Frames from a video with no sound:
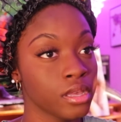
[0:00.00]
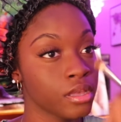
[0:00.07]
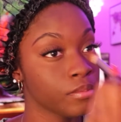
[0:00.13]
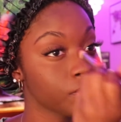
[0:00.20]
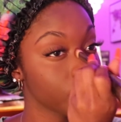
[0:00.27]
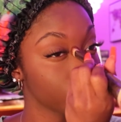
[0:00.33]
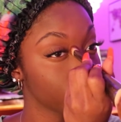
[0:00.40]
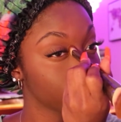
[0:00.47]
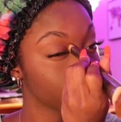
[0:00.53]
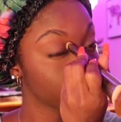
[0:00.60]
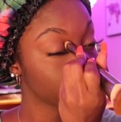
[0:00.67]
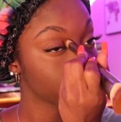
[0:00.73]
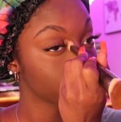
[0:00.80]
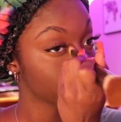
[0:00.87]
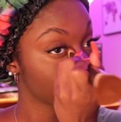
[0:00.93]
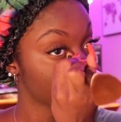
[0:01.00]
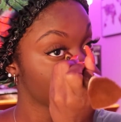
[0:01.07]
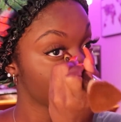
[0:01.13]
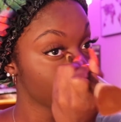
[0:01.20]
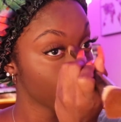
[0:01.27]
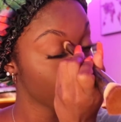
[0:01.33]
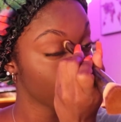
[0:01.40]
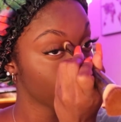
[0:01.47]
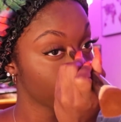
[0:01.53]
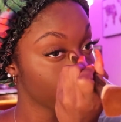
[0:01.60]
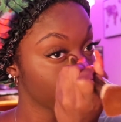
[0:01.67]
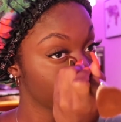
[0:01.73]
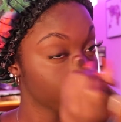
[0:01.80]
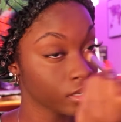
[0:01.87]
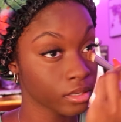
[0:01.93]
making sure there are no
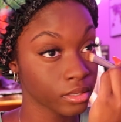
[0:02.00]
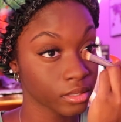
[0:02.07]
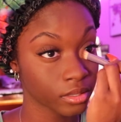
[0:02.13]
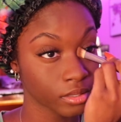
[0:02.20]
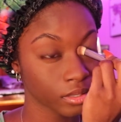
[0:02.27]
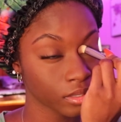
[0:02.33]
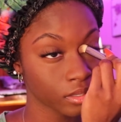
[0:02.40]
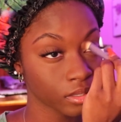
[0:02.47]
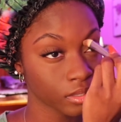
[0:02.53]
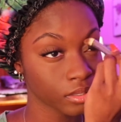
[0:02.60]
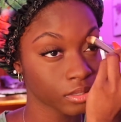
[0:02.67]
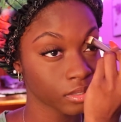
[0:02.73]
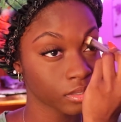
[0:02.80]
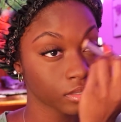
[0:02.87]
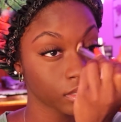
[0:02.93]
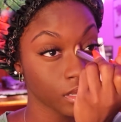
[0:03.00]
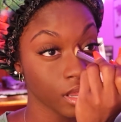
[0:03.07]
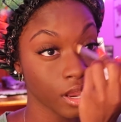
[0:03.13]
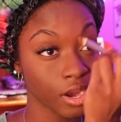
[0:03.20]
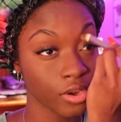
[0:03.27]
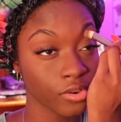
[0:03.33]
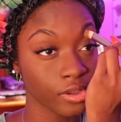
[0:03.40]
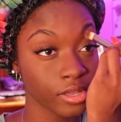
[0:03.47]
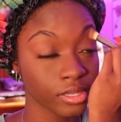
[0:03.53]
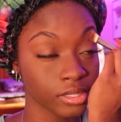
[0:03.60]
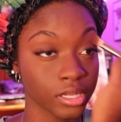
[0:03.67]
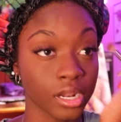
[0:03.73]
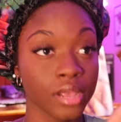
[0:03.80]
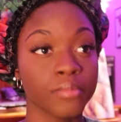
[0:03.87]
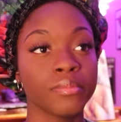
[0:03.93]
like areas
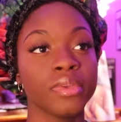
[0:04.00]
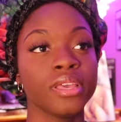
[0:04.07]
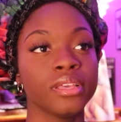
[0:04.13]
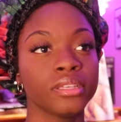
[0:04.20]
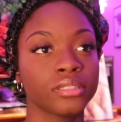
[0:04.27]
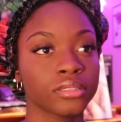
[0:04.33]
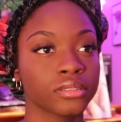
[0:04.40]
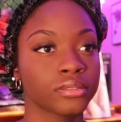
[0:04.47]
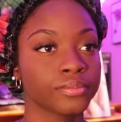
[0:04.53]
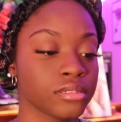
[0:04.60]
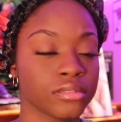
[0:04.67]
that I missed.